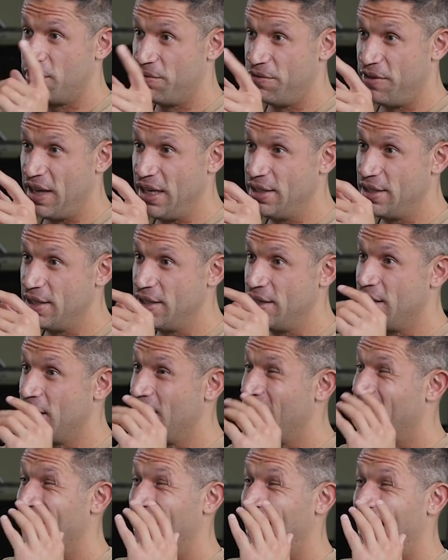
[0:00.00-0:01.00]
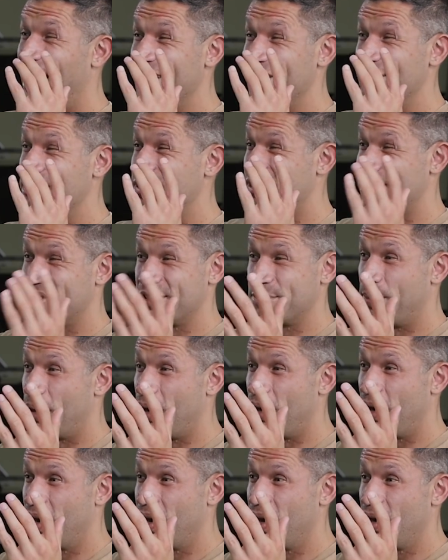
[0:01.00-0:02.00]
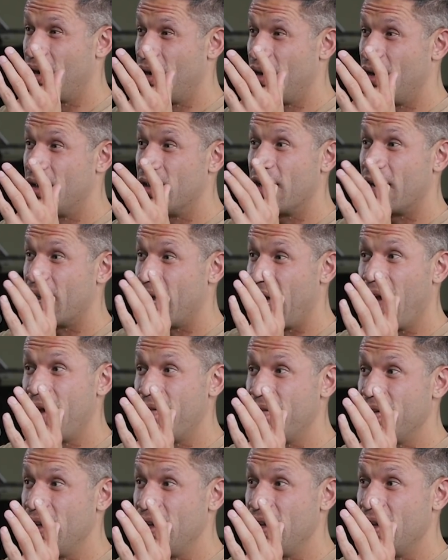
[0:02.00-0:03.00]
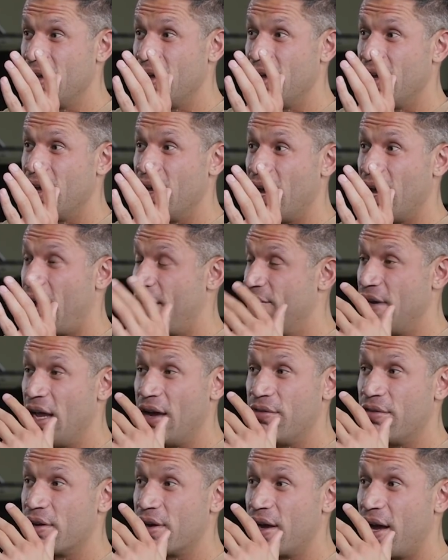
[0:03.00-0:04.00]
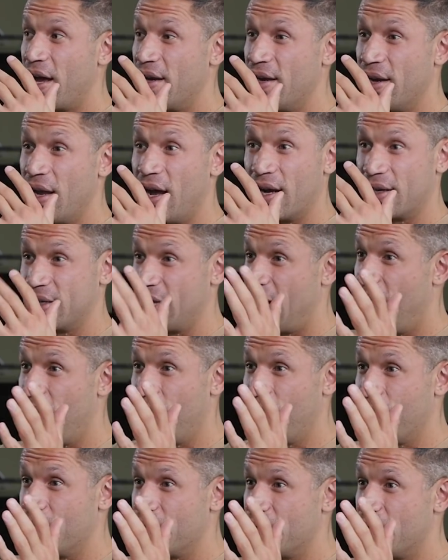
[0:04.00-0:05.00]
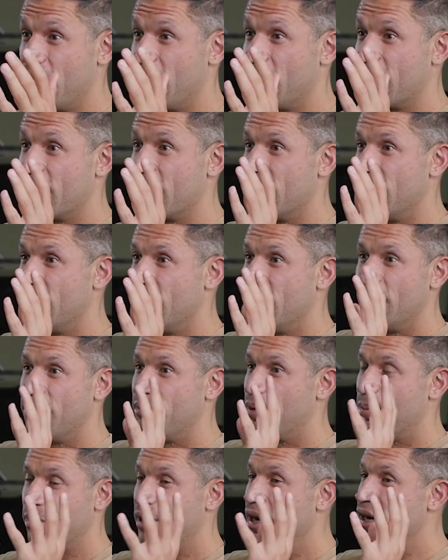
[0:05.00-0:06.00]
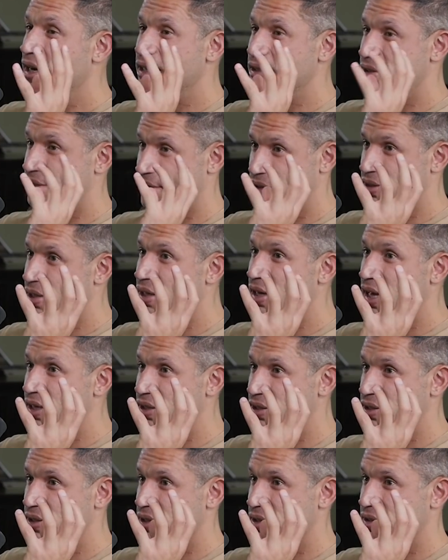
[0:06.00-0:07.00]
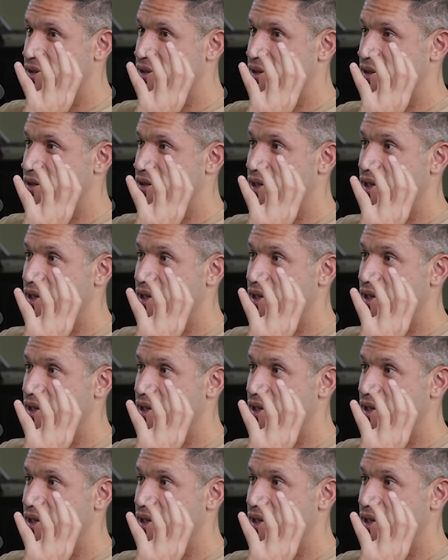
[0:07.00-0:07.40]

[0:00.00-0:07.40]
Never fainted. I used to spar like heavy. I've never gotten knocked out. Like my brain is tenacious,